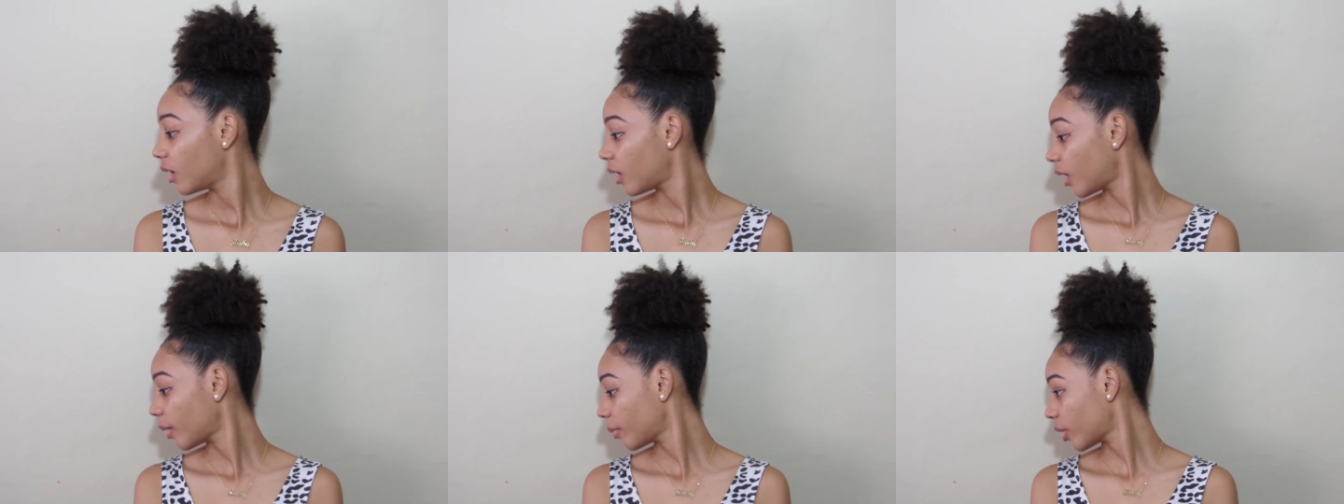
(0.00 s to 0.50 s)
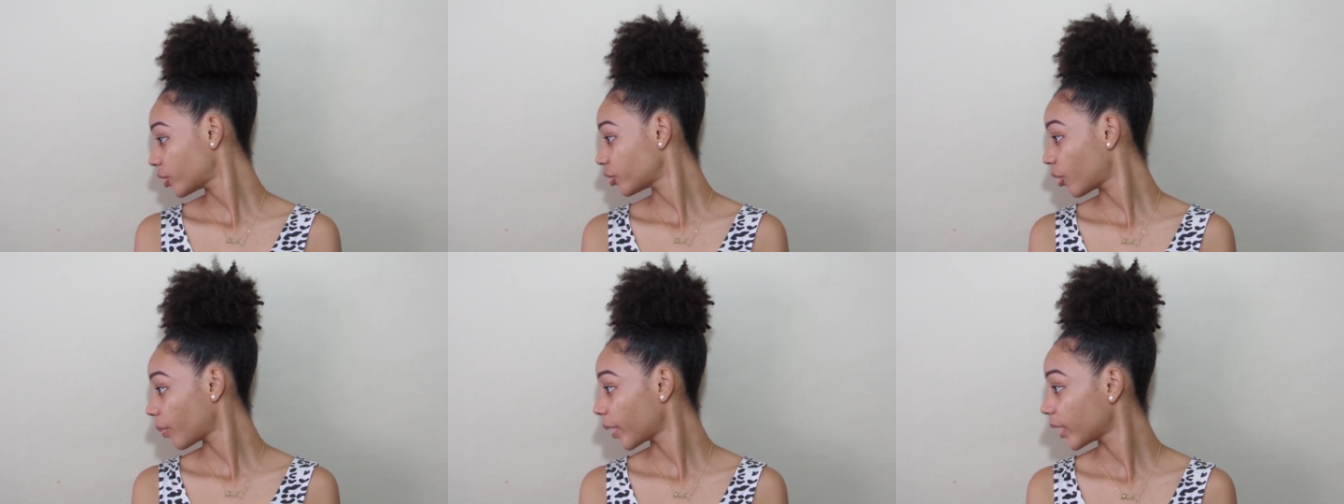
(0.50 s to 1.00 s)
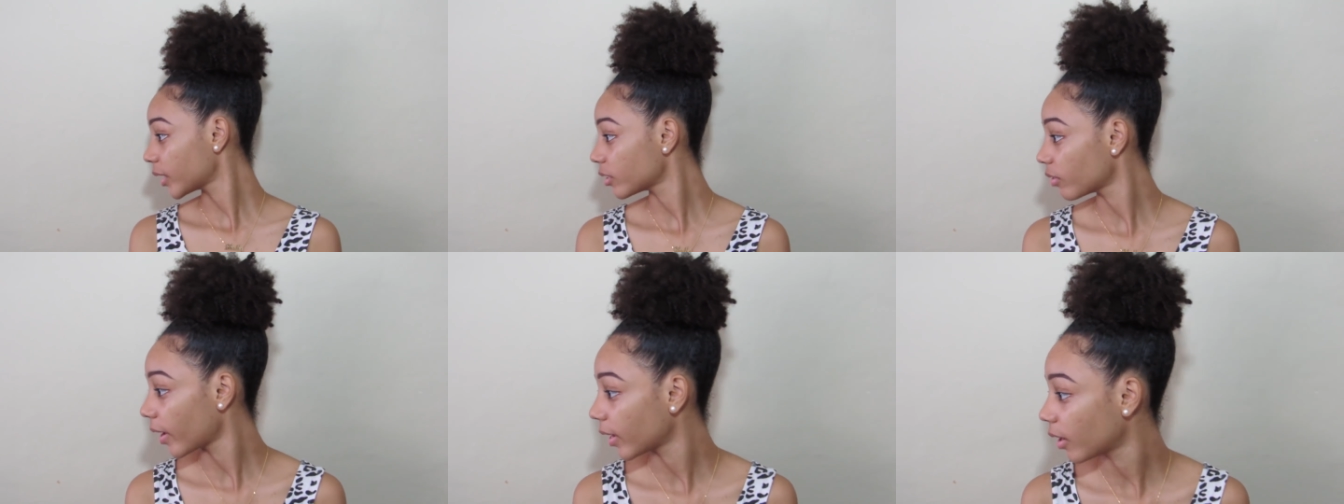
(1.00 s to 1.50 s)
I'm not sure where it is
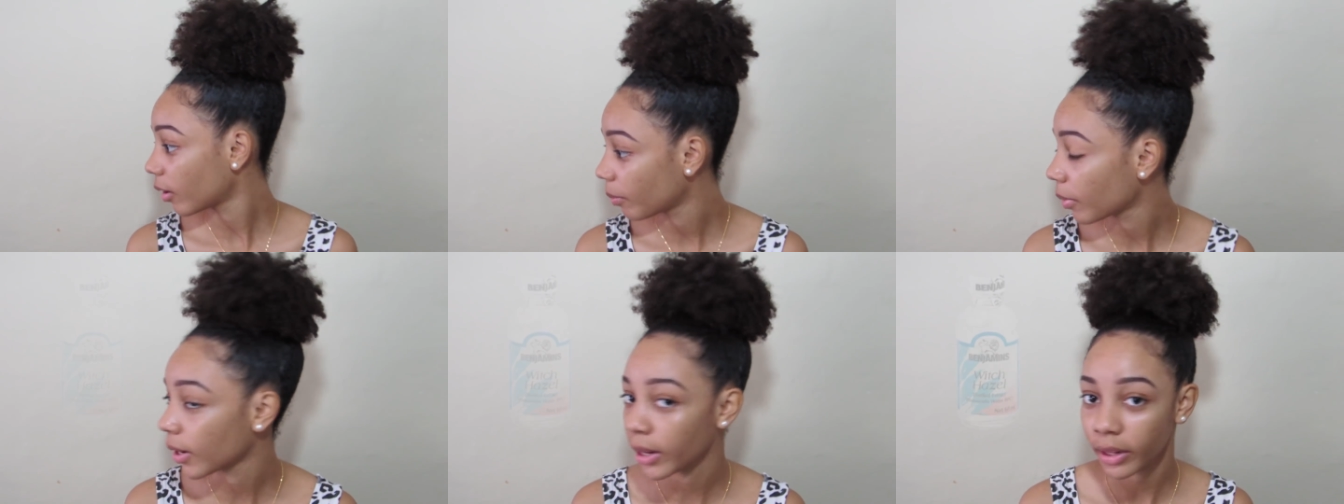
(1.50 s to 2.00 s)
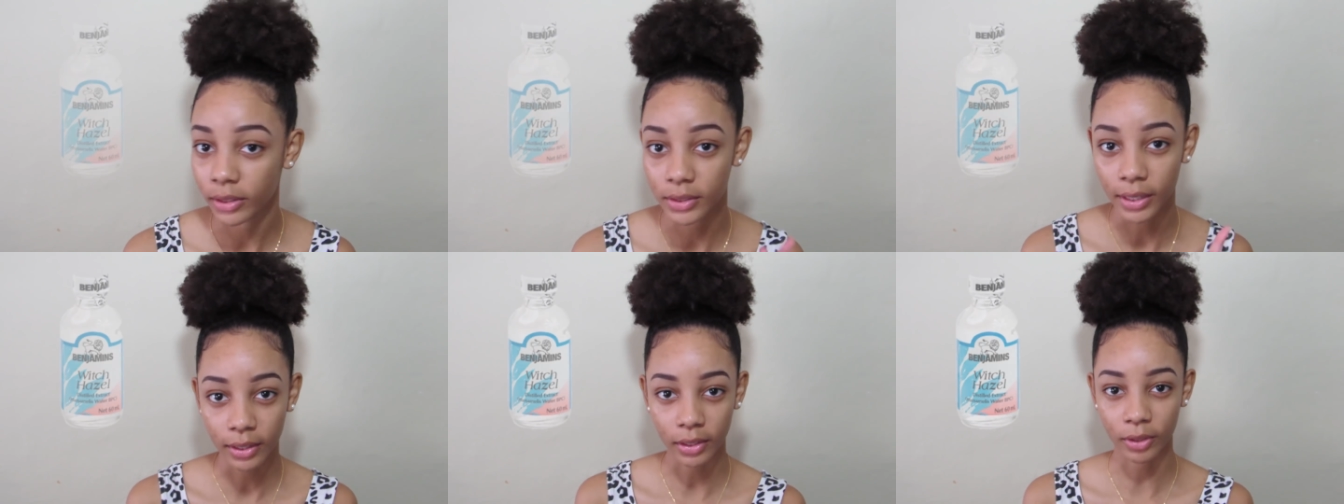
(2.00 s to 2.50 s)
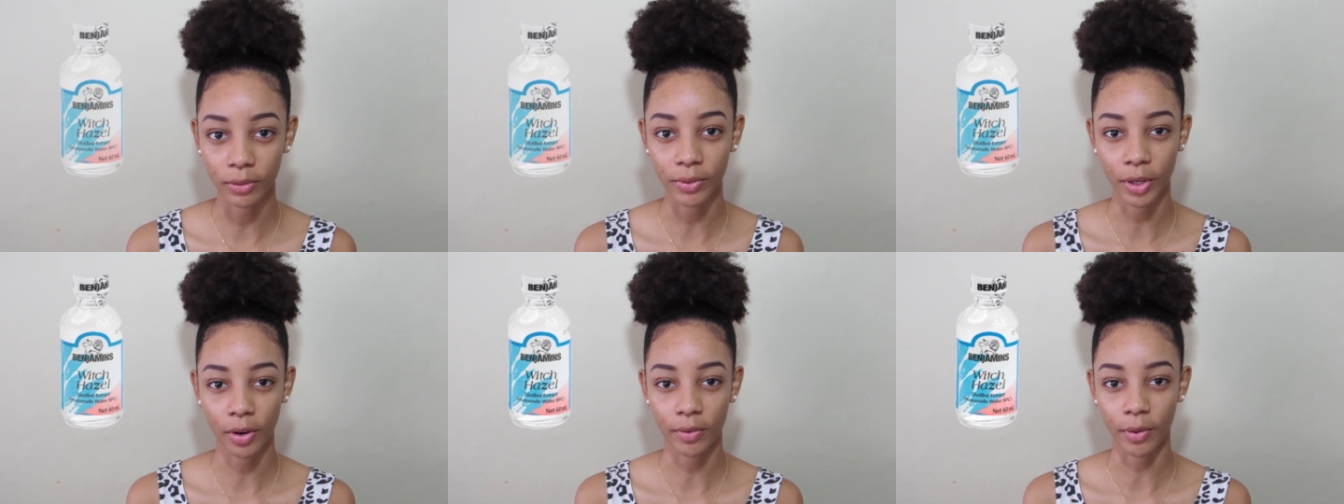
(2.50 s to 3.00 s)
right now, but I'll take a little
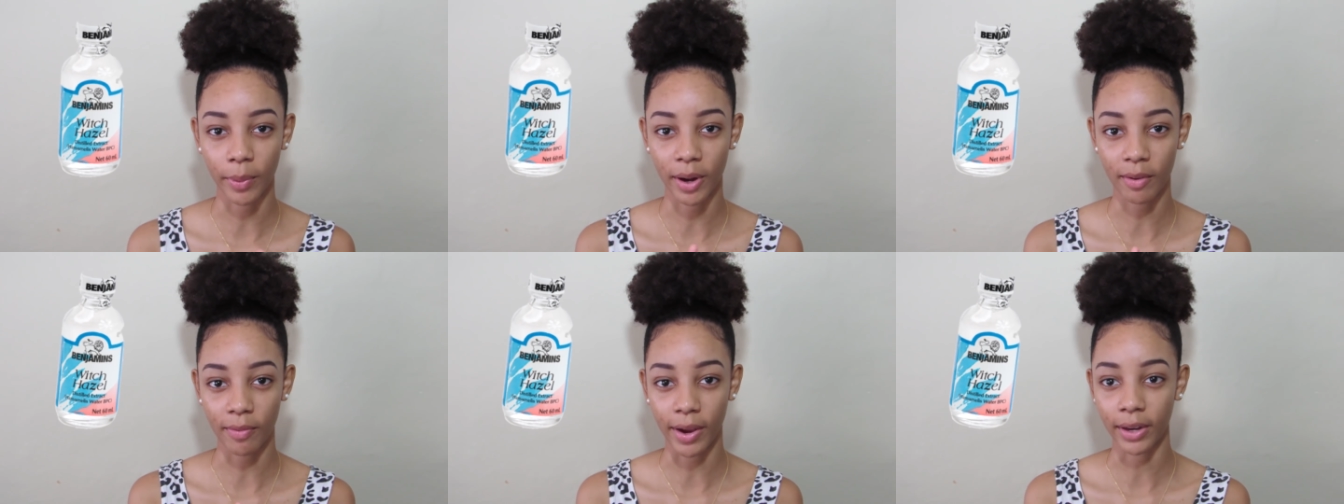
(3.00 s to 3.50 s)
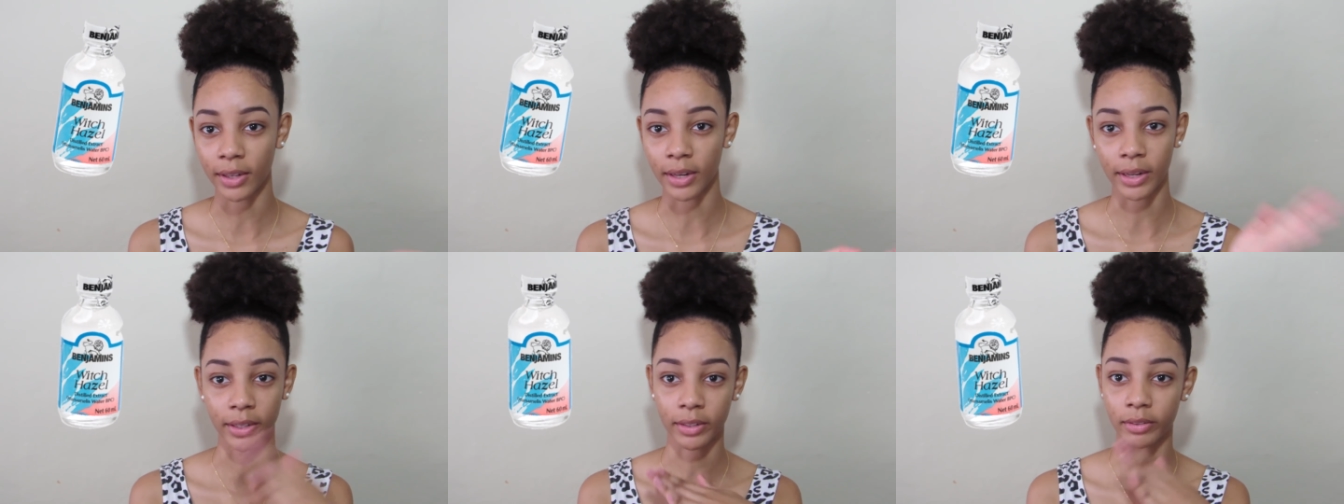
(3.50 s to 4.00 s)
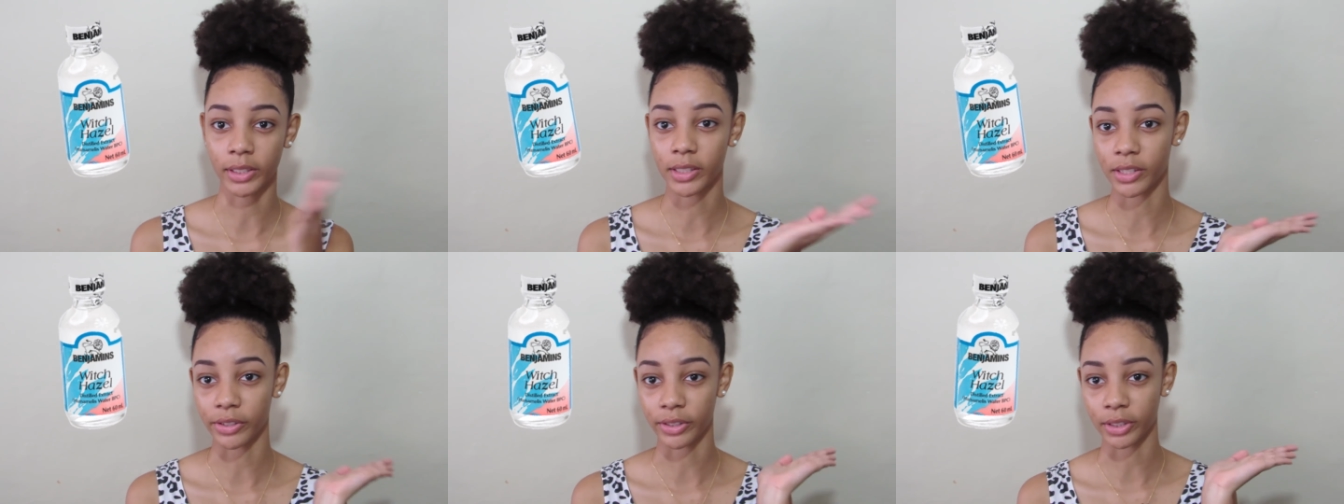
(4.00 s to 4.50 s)
video of it when I find it and
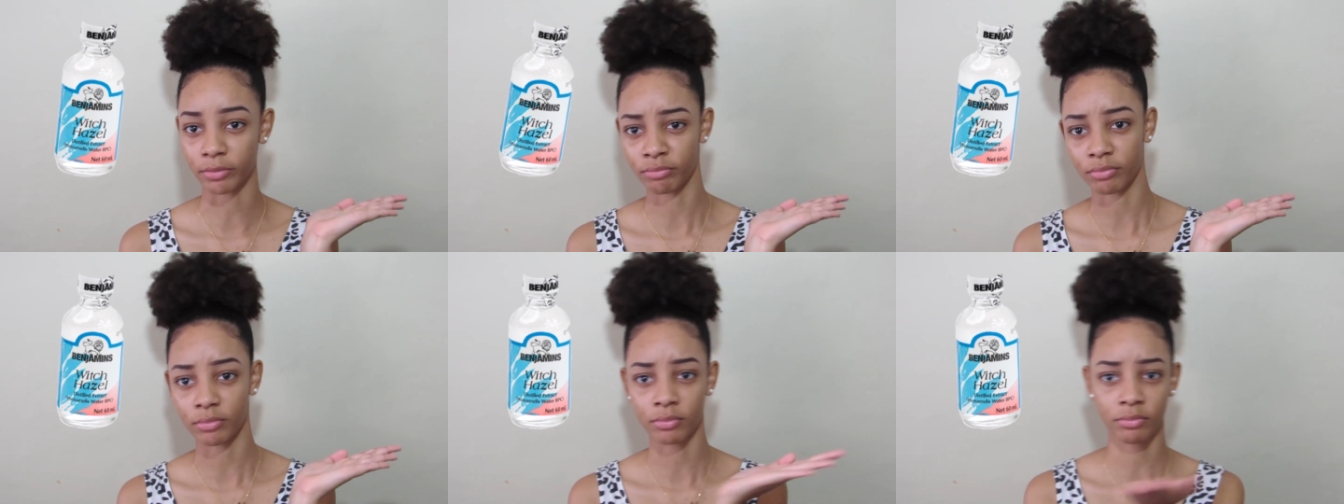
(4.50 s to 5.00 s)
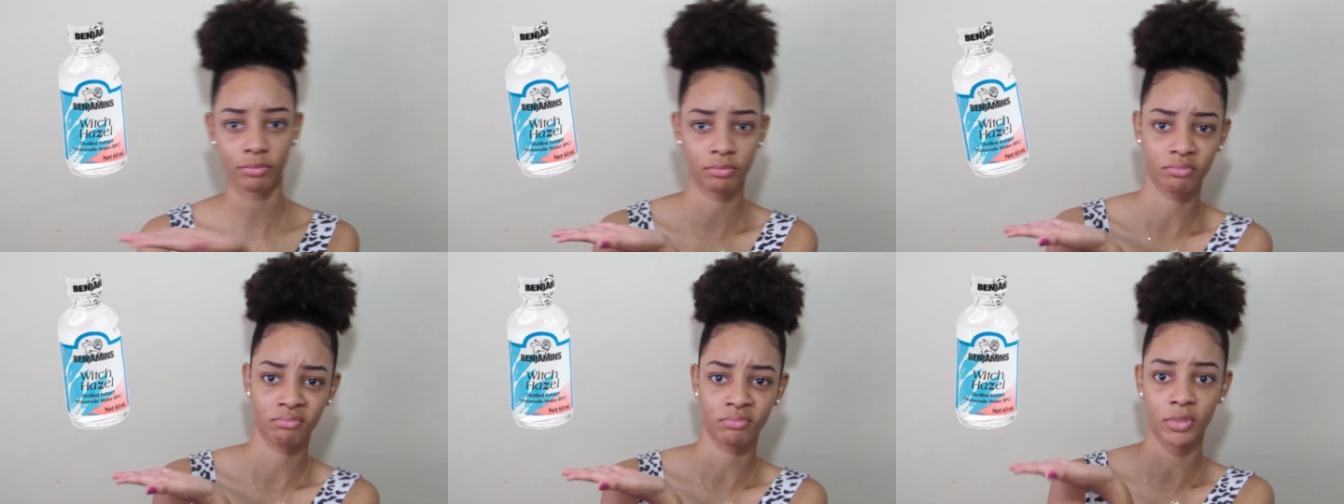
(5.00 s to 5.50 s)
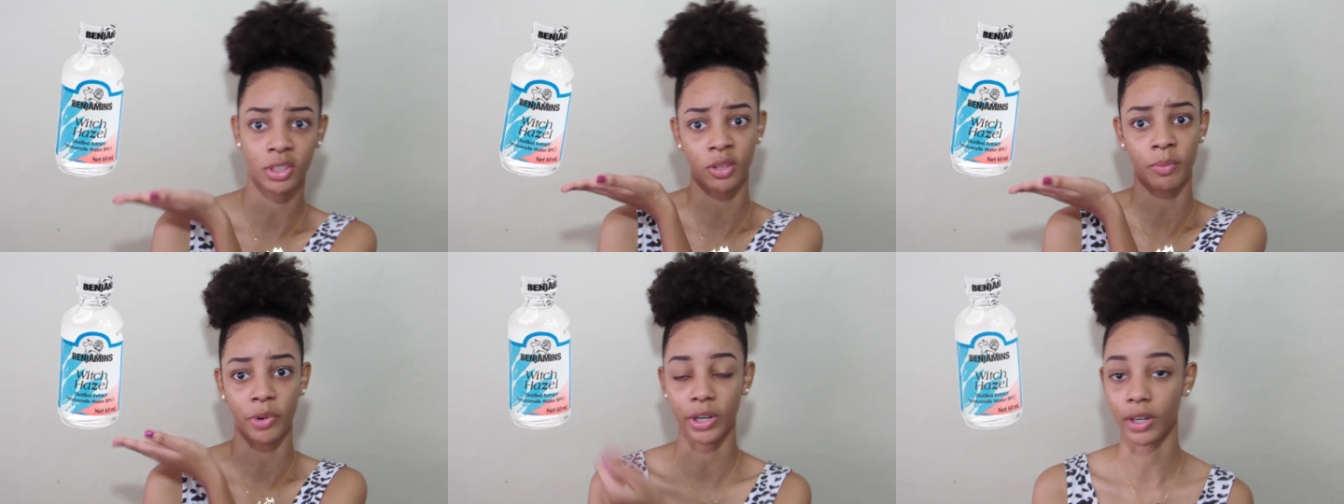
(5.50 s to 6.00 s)
insert it
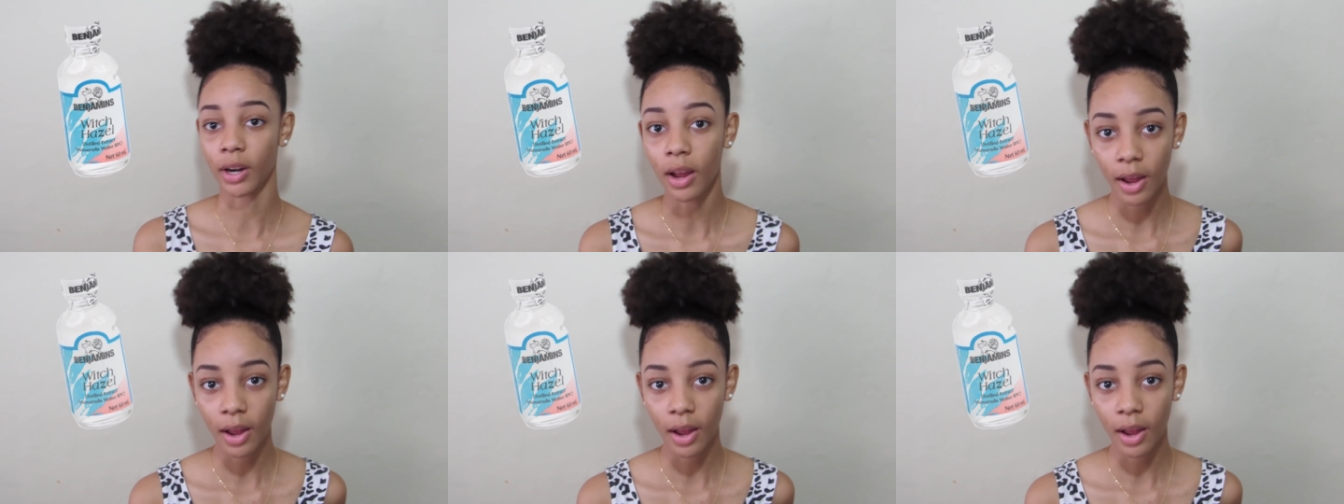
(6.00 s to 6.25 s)
somewhere.